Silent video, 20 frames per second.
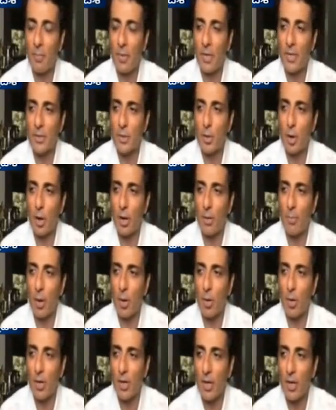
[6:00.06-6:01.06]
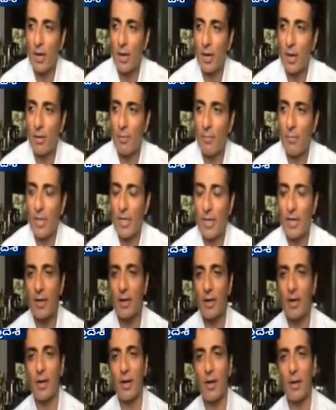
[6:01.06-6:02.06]
it's not about
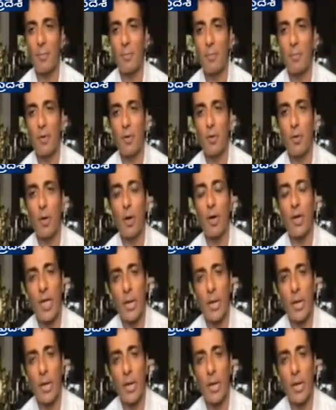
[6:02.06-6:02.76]
whether you are